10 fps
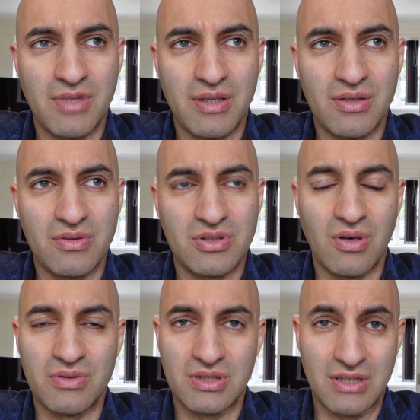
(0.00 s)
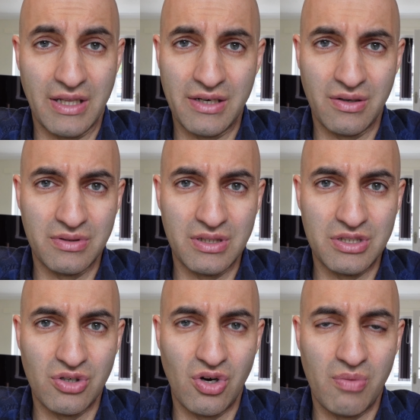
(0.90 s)
You sort of just learnt on the
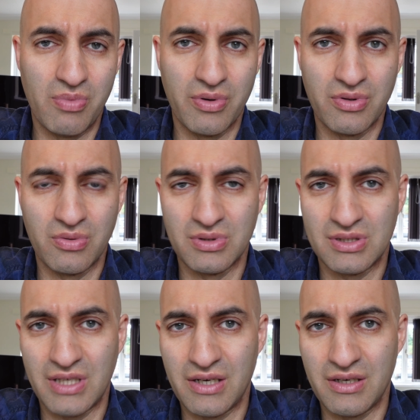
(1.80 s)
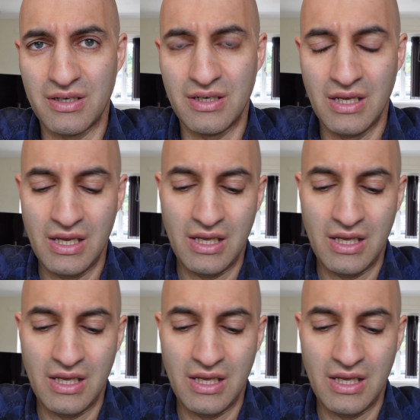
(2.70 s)
job, or there was certain